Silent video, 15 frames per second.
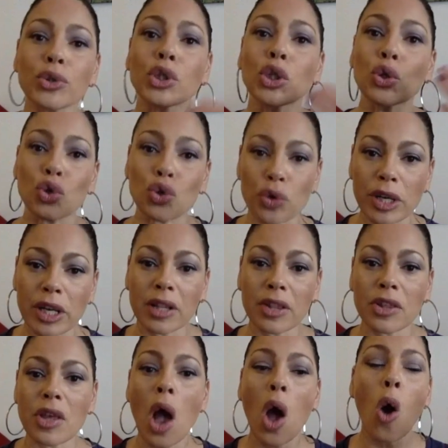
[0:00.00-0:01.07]

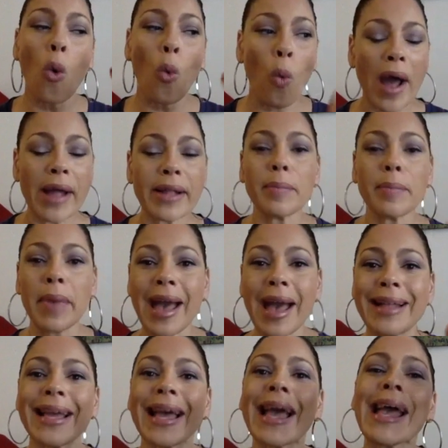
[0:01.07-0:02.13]
nutrients when a
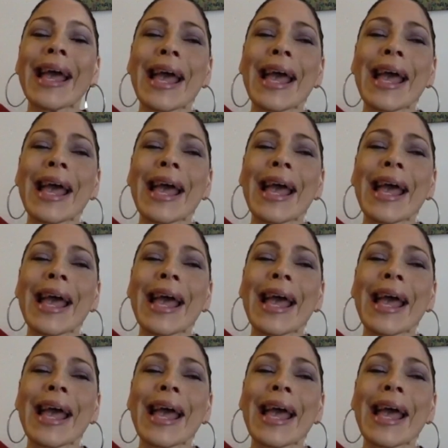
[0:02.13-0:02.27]
man